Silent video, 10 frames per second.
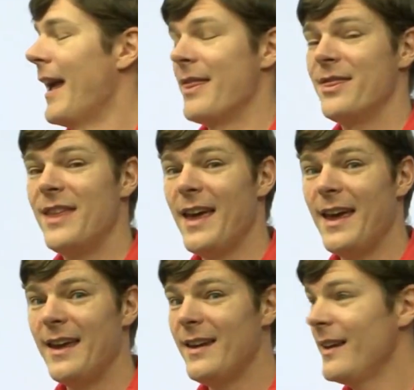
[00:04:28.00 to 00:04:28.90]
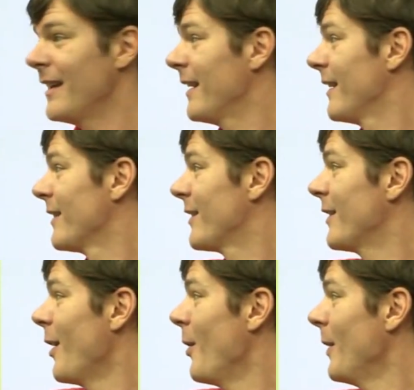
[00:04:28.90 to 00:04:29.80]
And then,
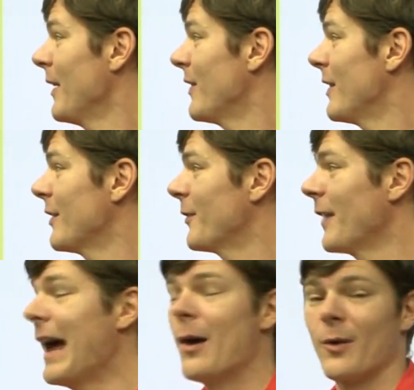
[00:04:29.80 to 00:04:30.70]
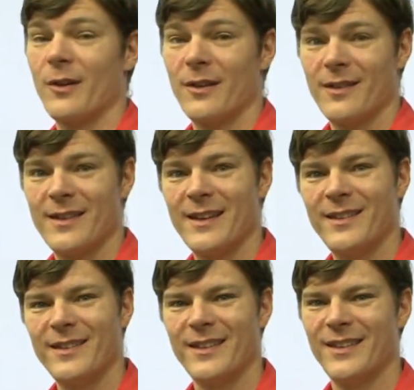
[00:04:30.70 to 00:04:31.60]
so is this flower,
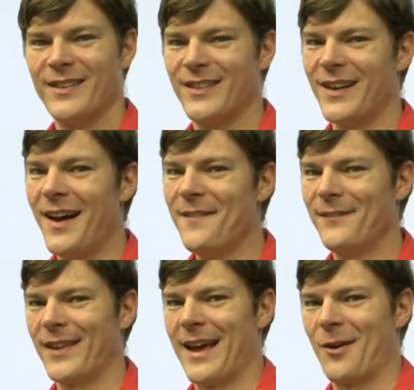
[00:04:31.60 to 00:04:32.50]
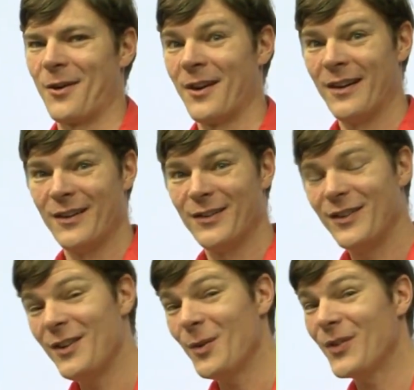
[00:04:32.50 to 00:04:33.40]
this sunflower.
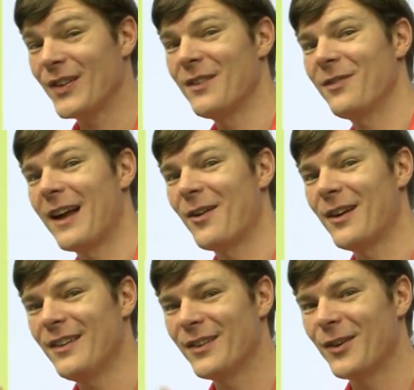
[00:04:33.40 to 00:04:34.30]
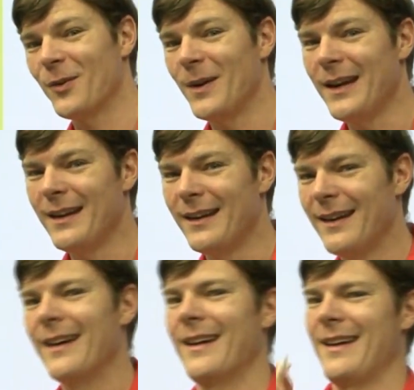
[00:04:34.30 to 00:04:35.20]
Do you know what sunflower is in Korean?
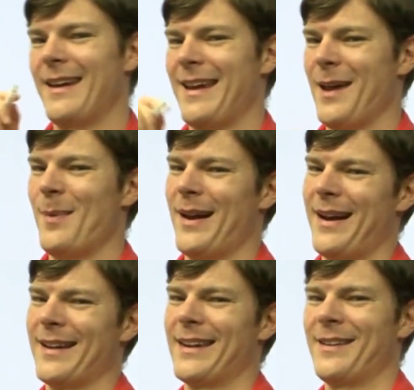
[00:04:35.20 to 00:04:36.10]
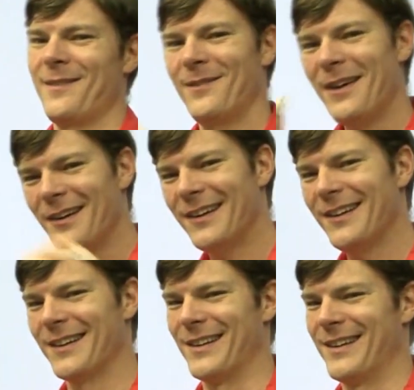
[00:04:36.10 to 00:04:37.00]
Hebaragi. Very
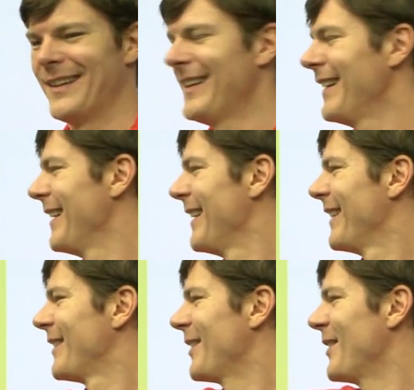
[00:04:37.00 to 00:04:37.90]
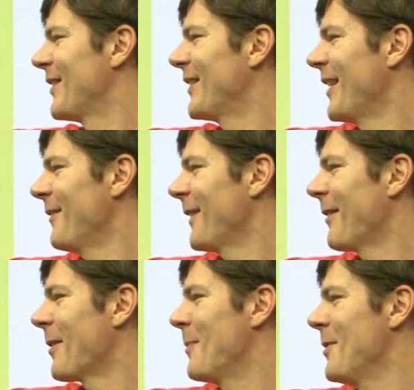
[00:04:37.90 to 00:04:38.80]
good. So the
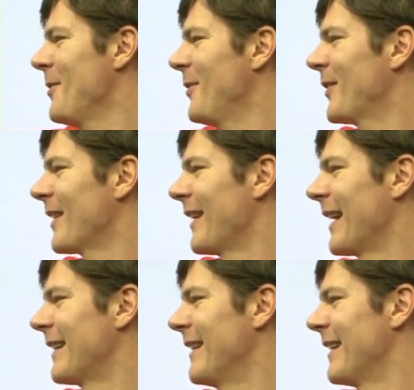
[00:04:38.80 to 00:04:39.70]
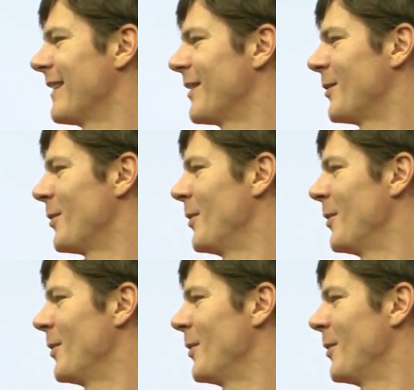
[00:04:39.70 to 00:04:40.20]
sunflower moves like this.